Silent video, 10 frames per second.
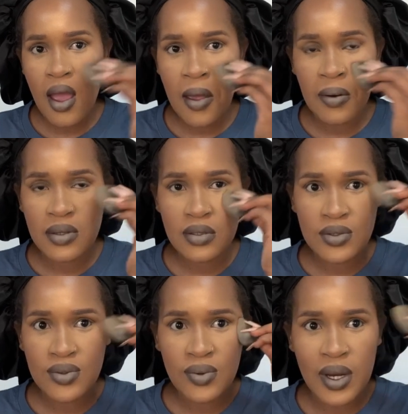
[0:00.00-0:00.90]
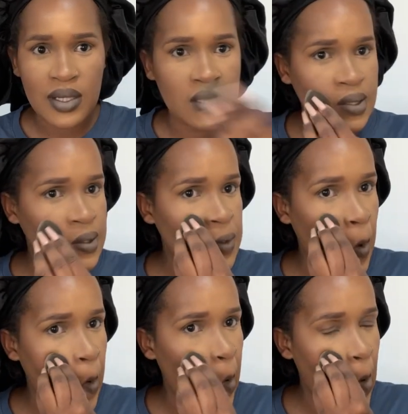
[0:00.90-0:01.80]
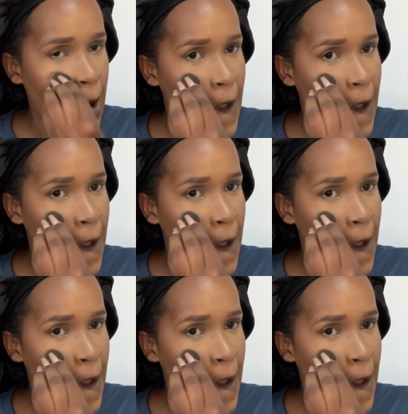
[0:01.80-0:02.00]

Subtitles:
It was too white. So